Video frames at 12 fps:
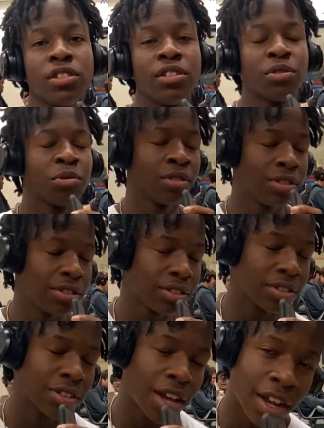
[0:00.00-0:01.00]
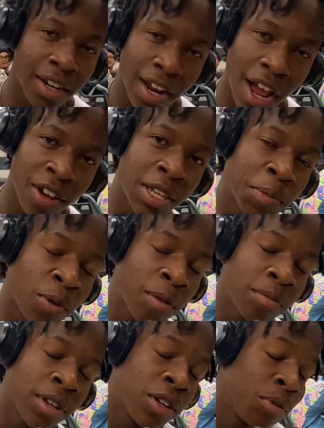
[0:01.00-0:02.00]
We'll see. I'll, I'll keep you
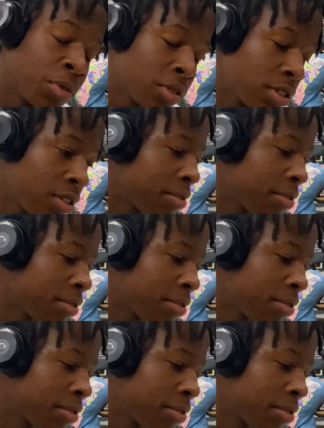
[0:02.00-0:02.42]
updated. We'll see. Keep you